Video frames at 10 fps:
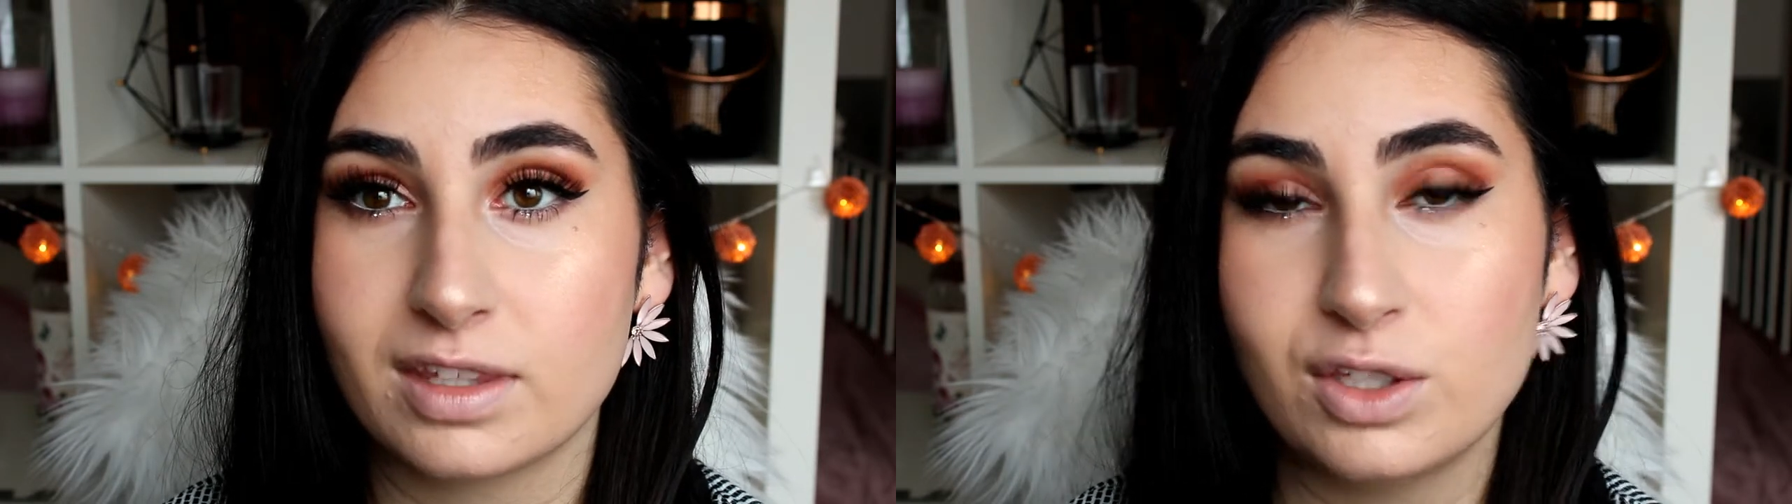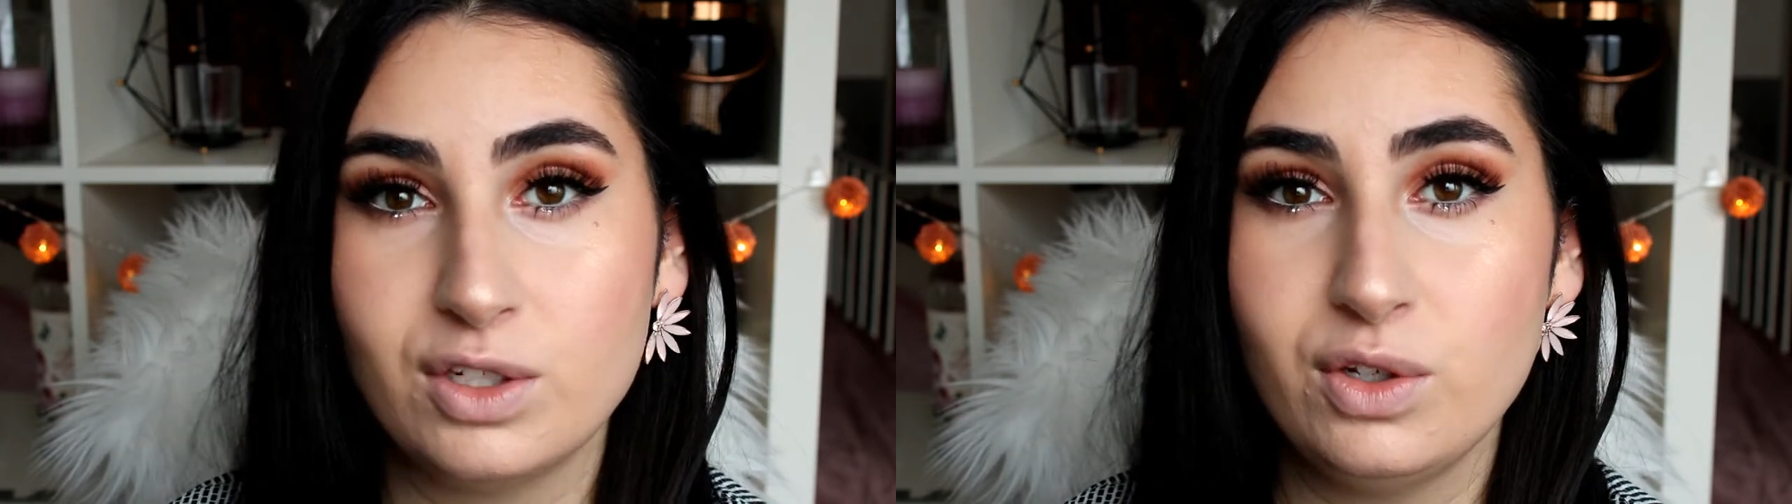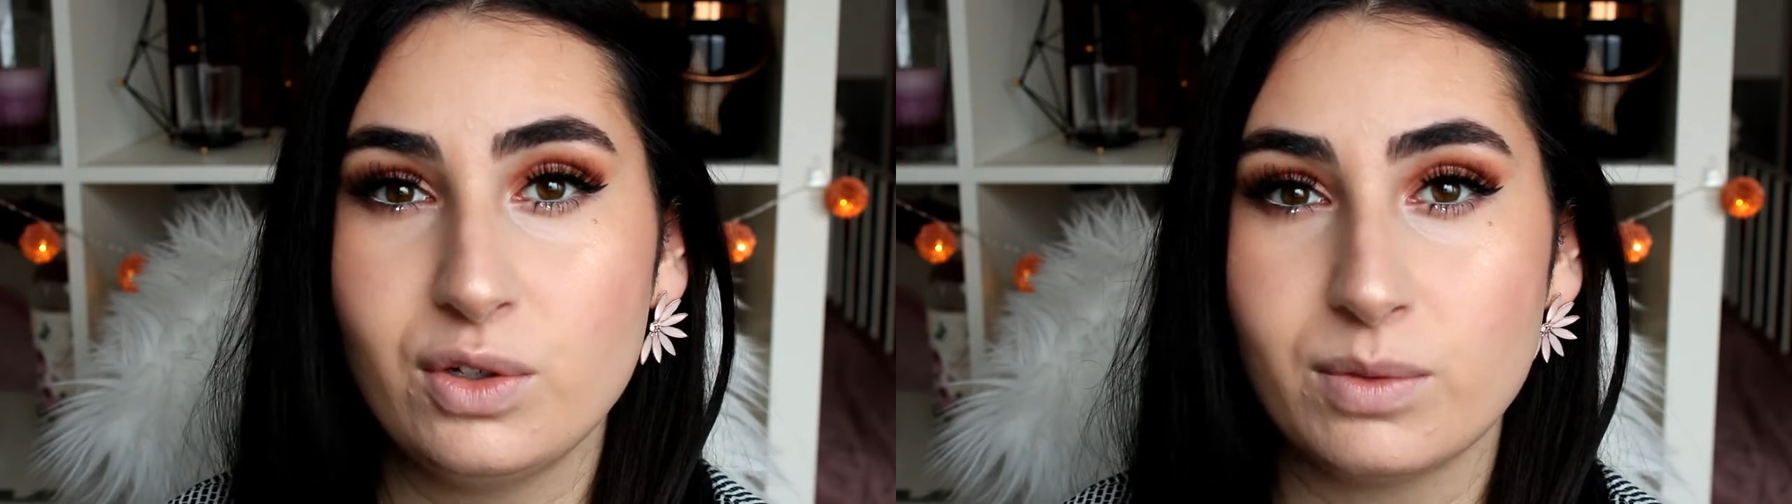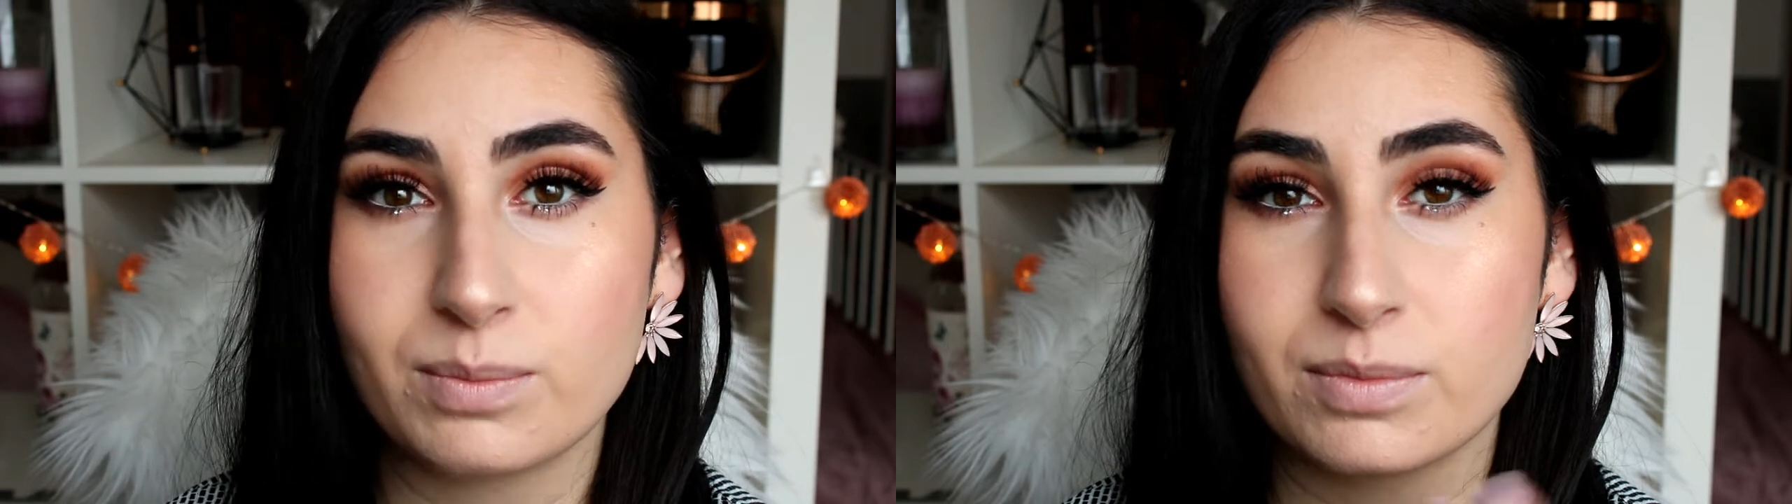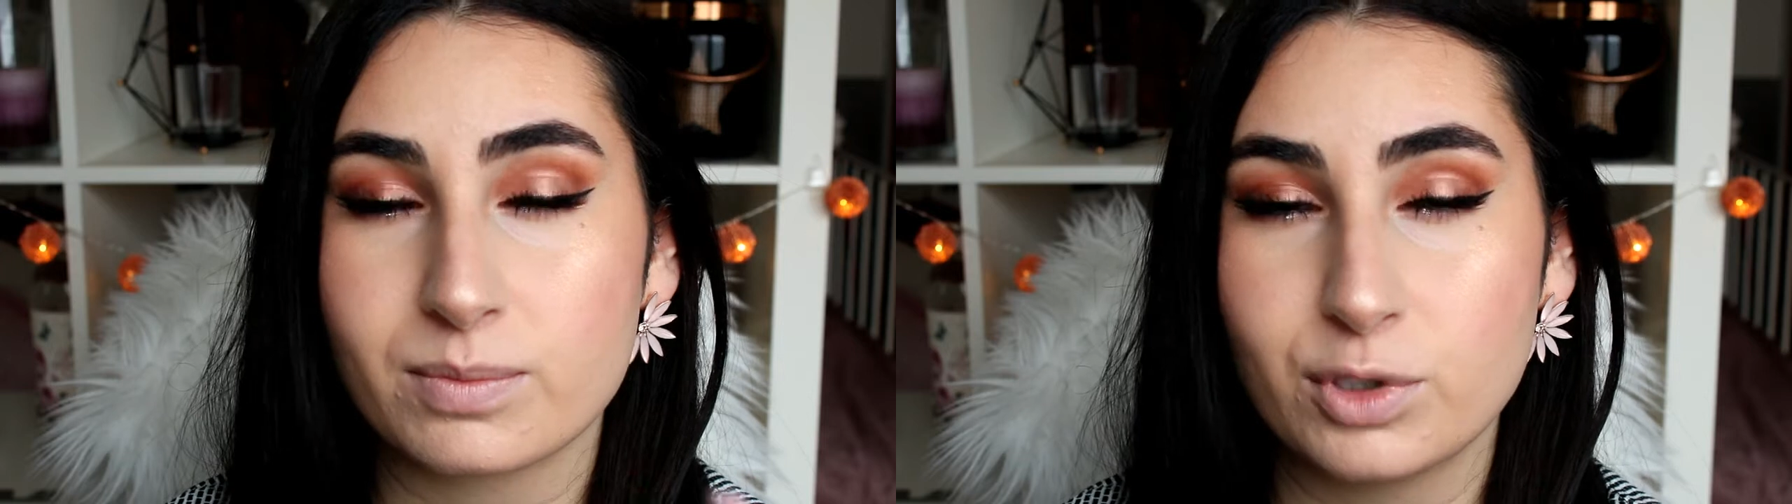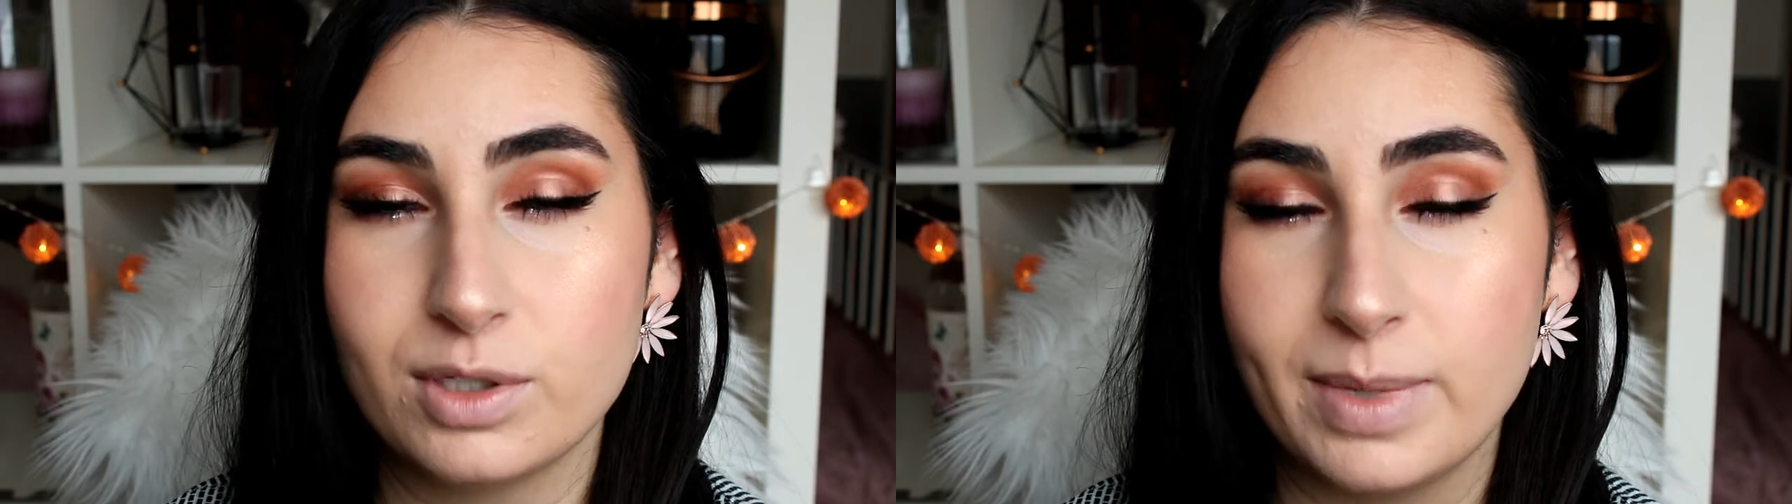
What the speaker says: you do put a